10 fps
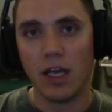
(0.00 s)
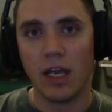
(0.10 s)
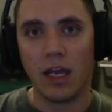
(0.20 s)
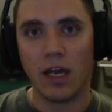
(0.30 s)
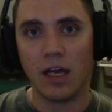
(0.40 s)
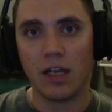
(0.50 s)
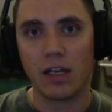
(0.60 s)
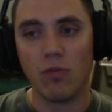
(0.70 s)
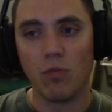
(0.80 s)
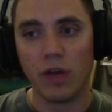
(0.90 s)
And
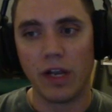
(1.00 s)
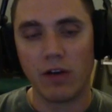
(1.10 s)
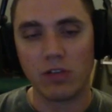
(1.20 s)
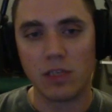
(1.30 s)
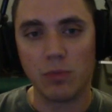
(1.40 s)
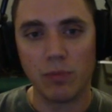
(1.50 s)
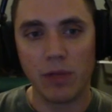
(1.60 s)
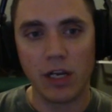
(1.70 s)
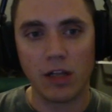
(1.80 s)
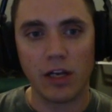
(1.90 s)
when I was
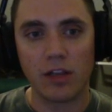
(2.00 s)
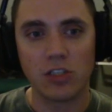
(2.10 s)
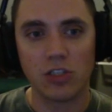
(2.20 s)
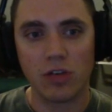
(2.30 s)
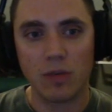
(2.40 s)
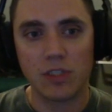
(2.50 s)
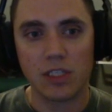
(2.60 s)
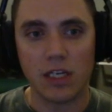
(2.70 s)
implementing a lot of the scripts,